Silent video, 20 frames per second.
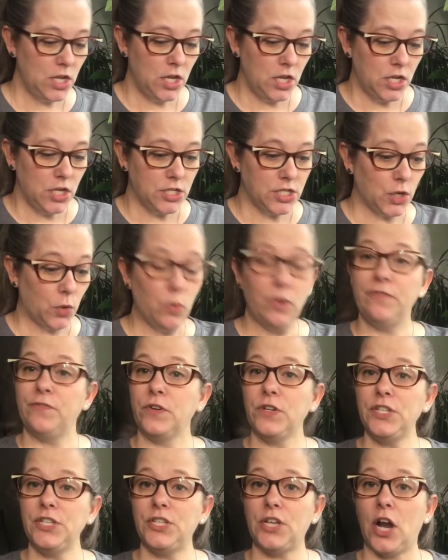So we'll
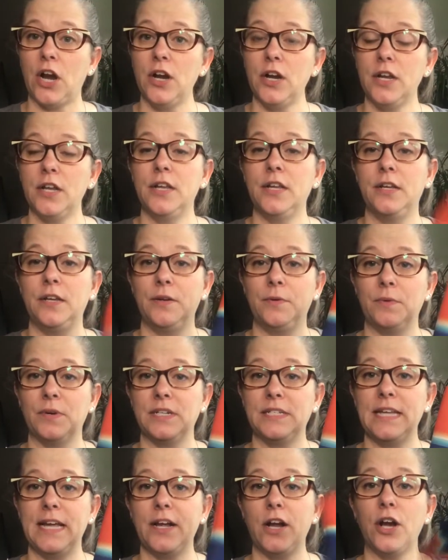first start. We're going
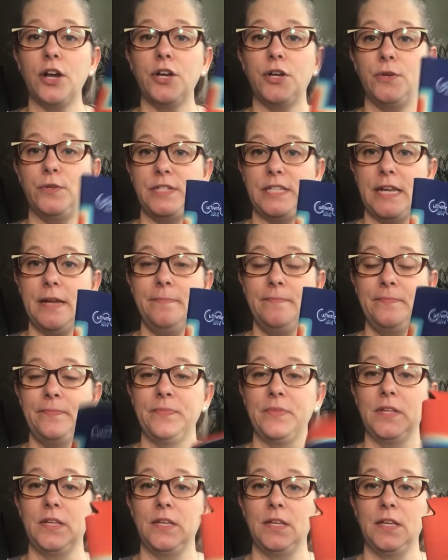to take our koozie.
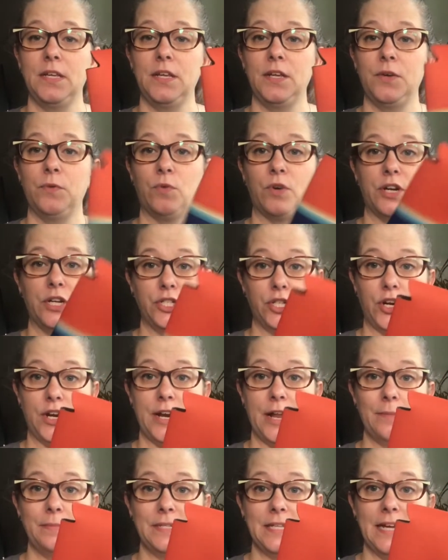We're going to turn it
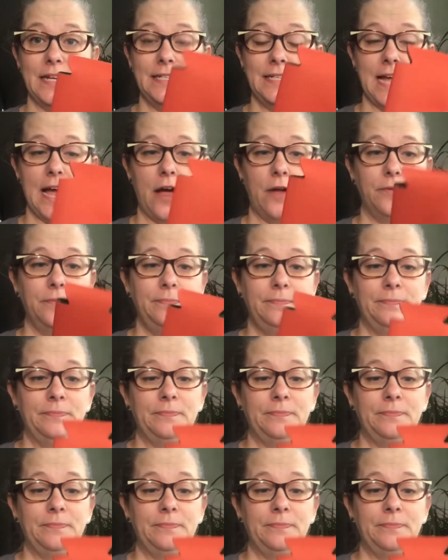upside down.